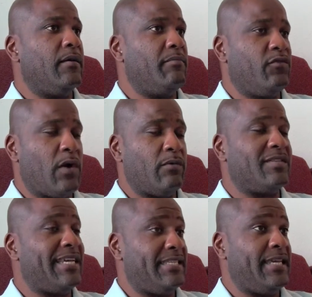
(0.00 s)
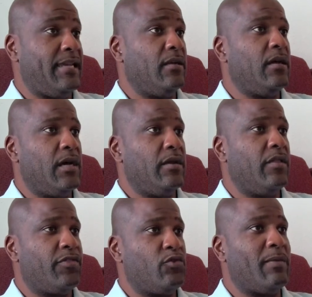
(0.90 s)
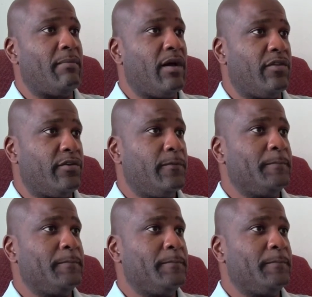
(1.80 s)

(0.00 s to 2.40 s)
before I was 18 through my mother.